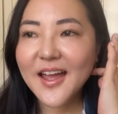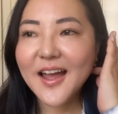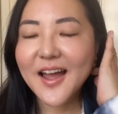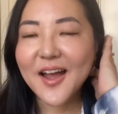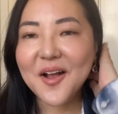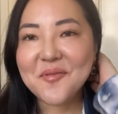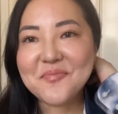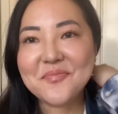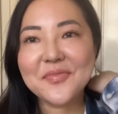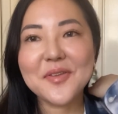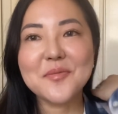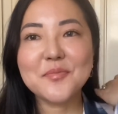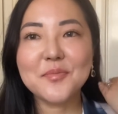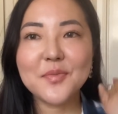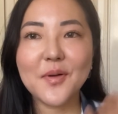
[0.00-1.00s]

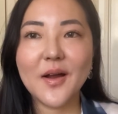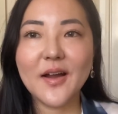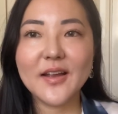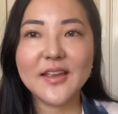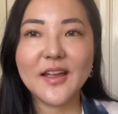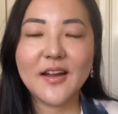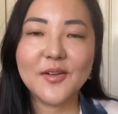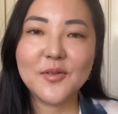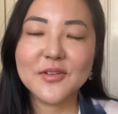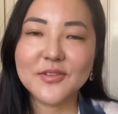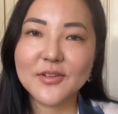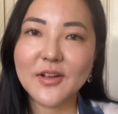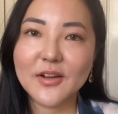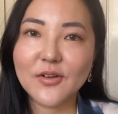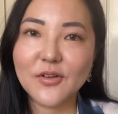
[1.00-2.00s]
But yeah,
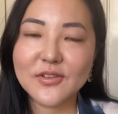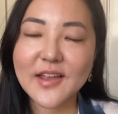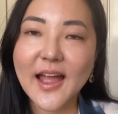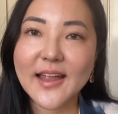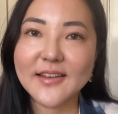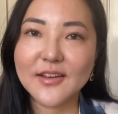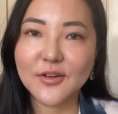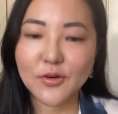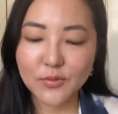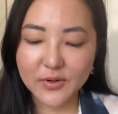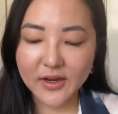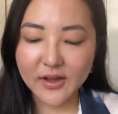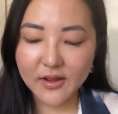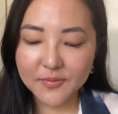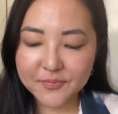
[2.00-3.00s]
I got tanned in
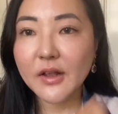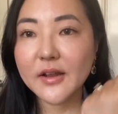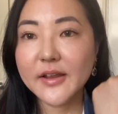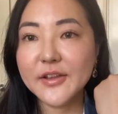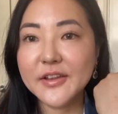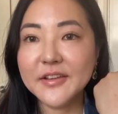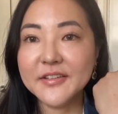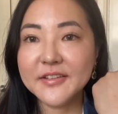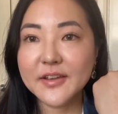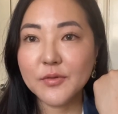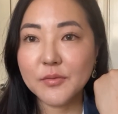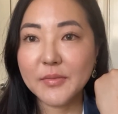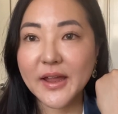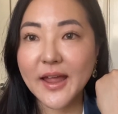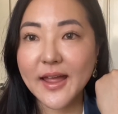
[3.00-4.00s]
Korea. Like, you can see it
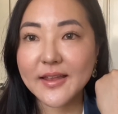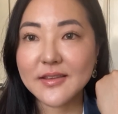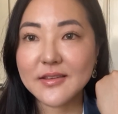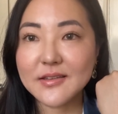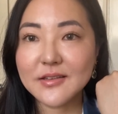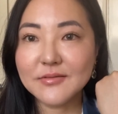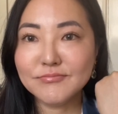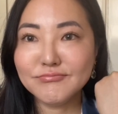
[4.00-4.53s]
with my hand.